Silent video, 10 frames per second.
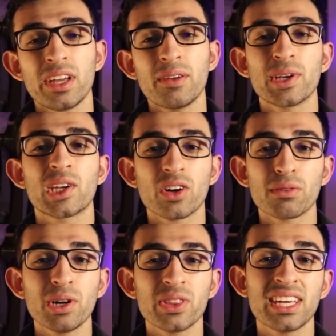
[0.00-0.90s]
If you're
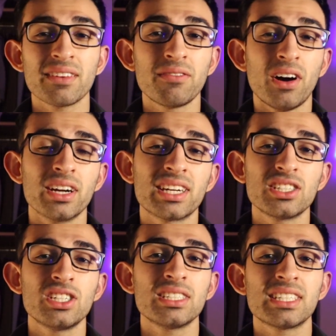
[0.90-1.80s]
talking about the
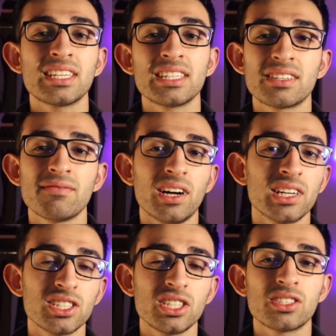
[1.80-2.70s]
advantages and
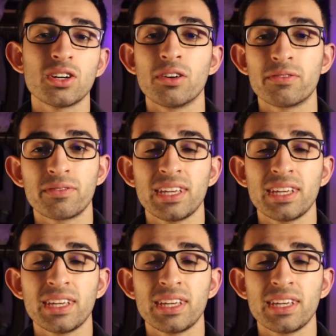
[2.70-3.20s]
disadvantages of